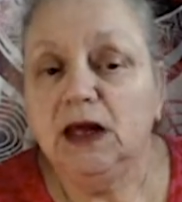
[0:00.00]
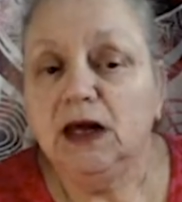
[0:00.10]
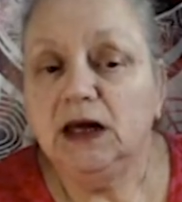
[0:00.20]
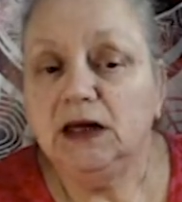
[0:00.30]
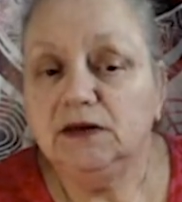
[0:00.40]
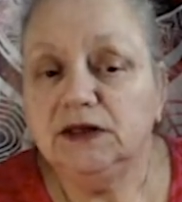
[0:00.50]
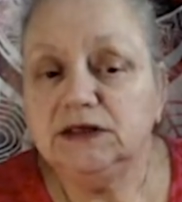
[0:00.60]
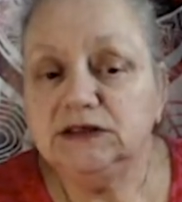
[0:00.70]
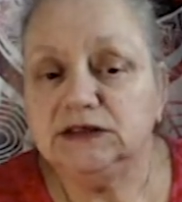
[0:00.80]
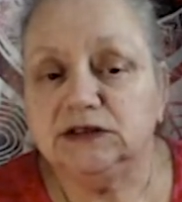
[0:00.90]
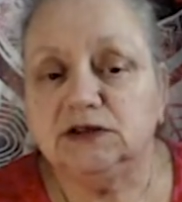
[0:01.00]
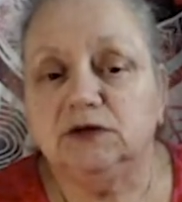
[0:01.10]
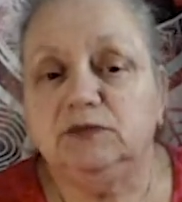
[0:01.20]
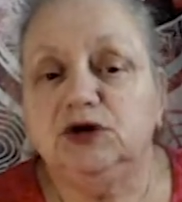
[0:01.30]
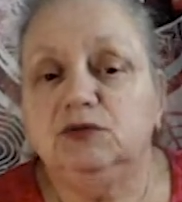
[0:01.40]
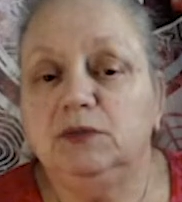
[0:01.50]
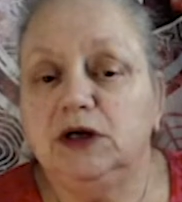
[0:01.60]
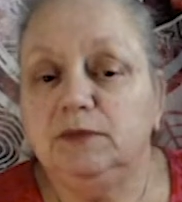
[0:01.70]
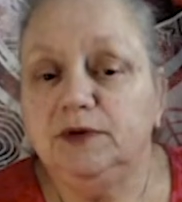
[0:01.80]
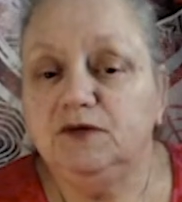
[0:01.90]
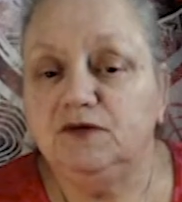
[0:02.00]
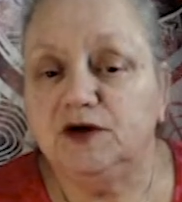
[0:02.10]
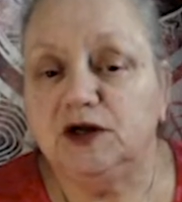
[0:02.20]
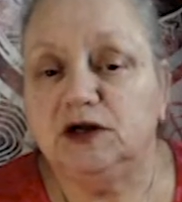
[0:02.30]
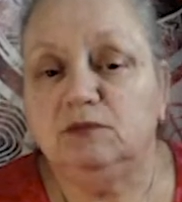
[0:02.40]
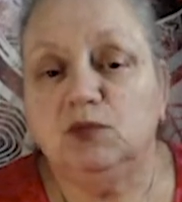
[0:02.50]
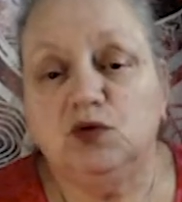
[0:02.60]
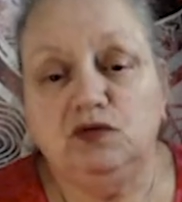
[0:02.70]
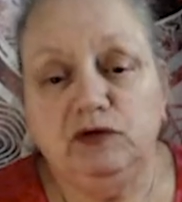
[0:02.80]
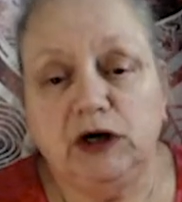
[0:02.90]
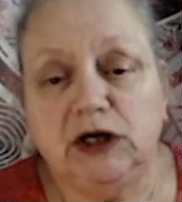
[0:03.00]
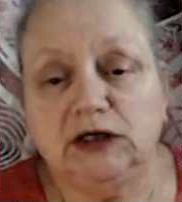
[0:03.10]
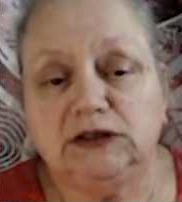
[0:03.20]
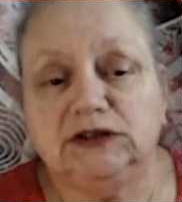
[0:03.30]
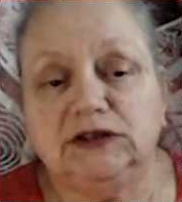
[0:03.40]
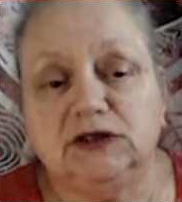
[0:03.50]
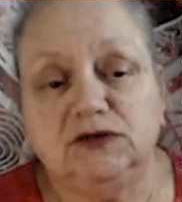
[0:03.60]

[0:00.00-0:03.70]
At this time, you may be feeling more relaxed and